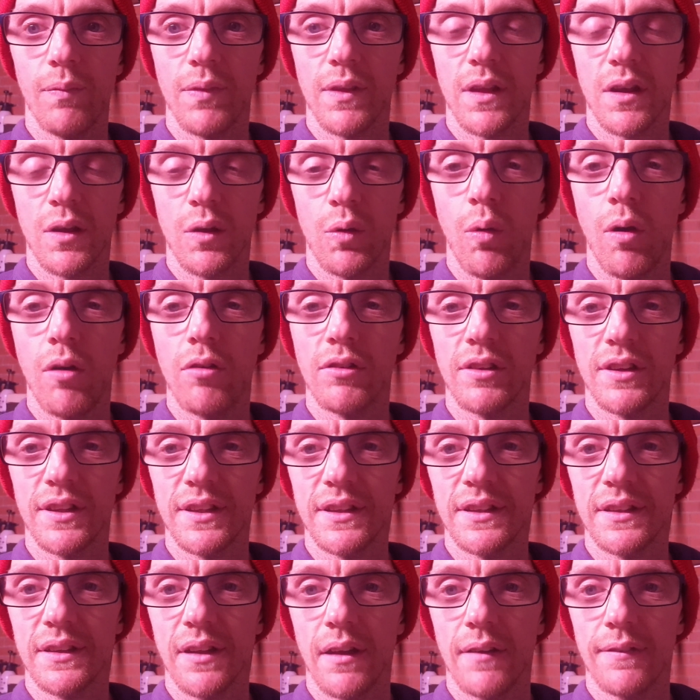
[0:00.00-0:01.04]

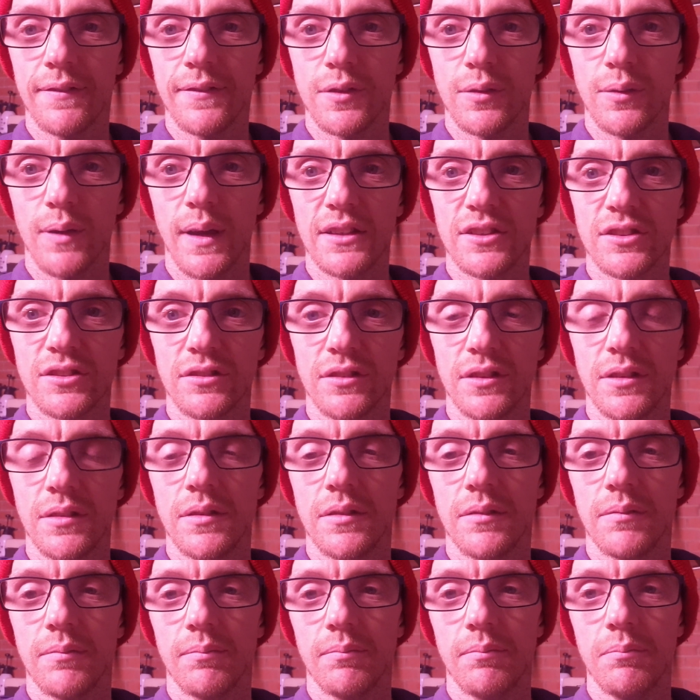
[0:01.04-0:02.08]
quality enough to
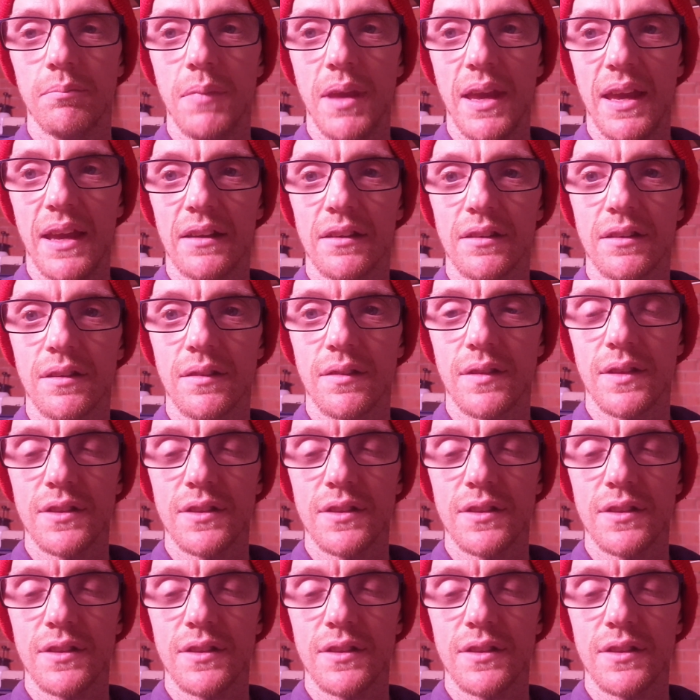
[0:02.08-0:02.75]
actually mount